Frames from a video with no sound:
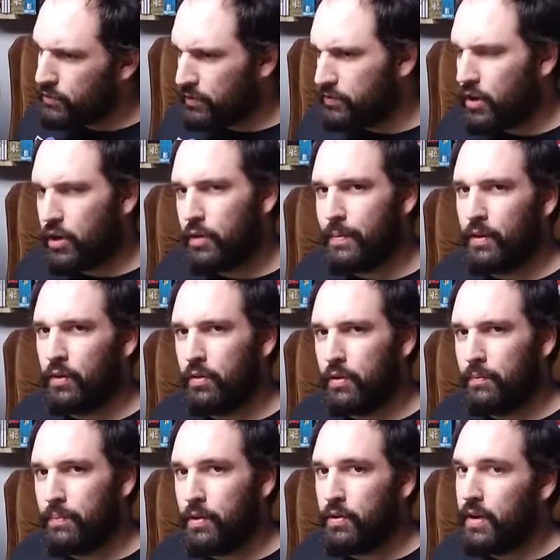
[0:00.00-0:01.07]
So I was talking to my local
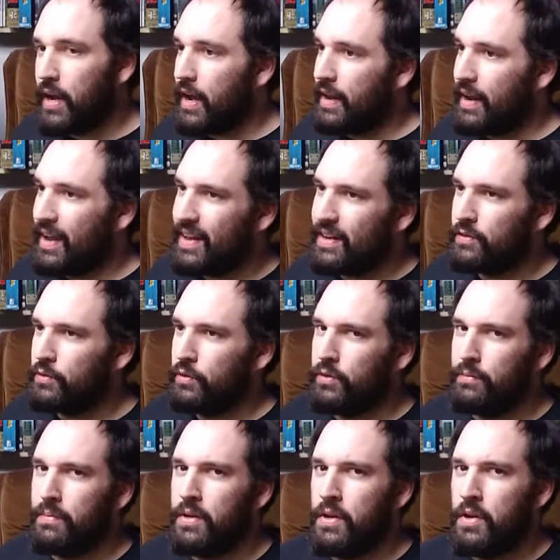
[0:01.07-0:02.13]
computer guy, and I kind of
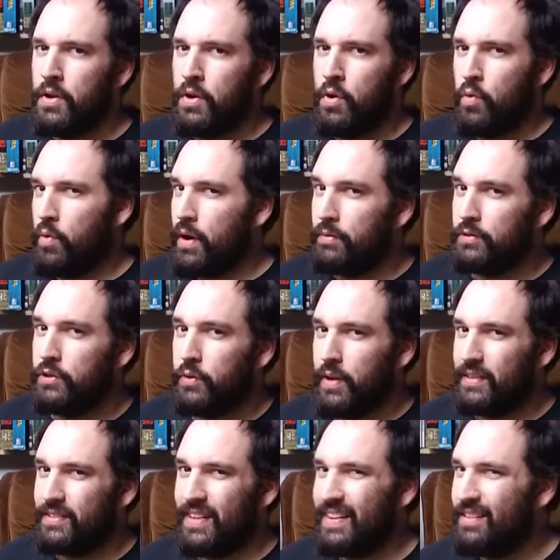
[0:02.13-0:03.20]
told him what I was
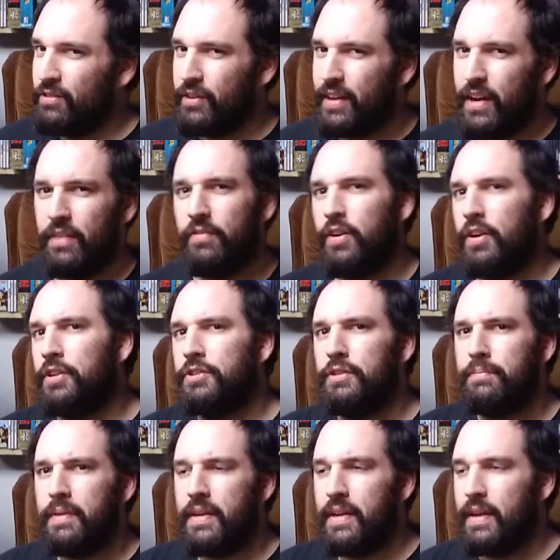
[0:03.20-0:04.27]
doing. I said I didn't really care for
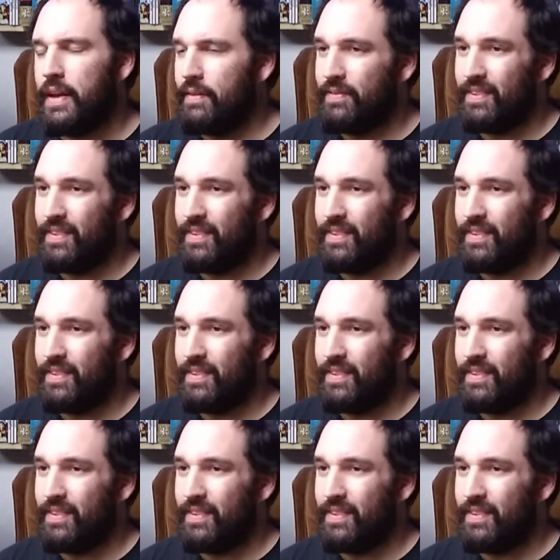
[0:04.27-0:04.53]
RGB.